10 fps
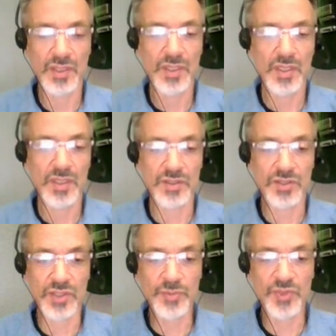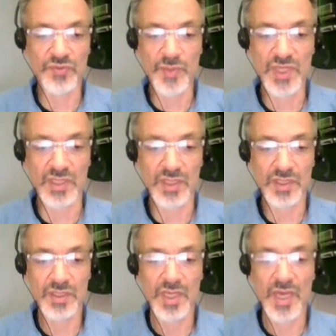the types of media,
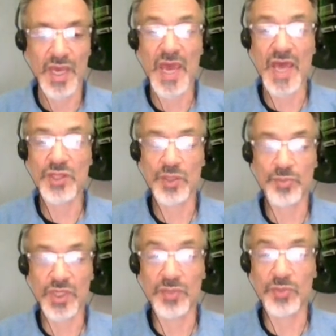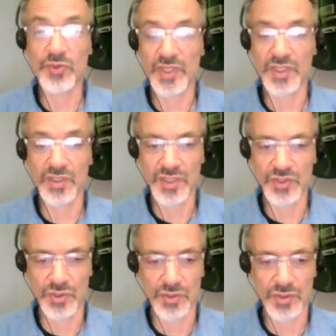and the applicable
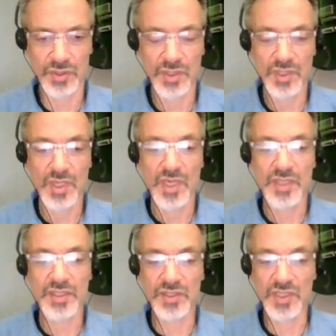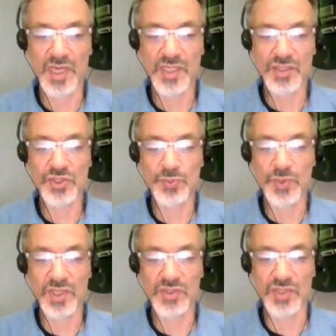regulations. The CISSP
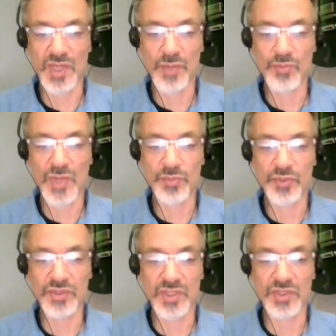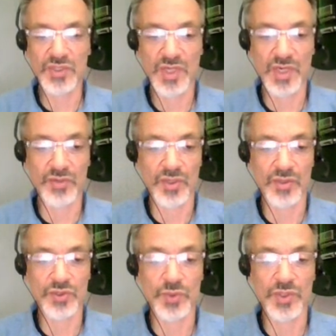exam may present
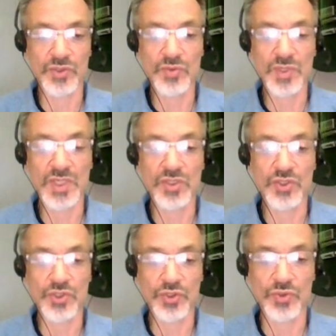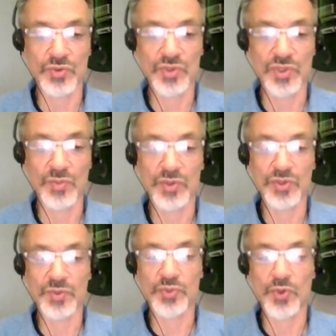scenarios where you need to choose the most
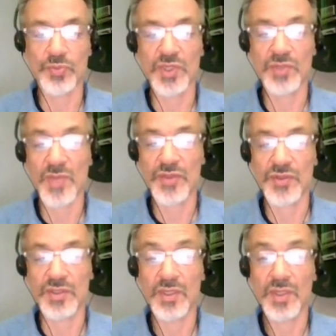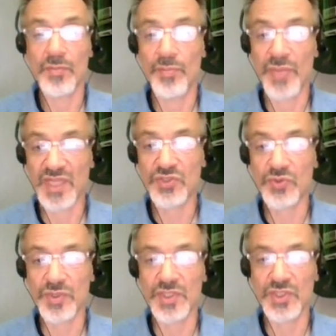appropriate method based
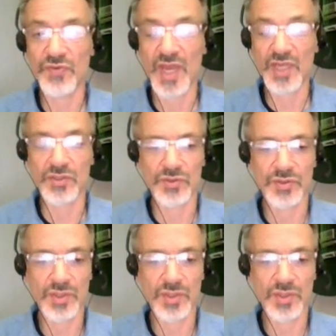on these factors.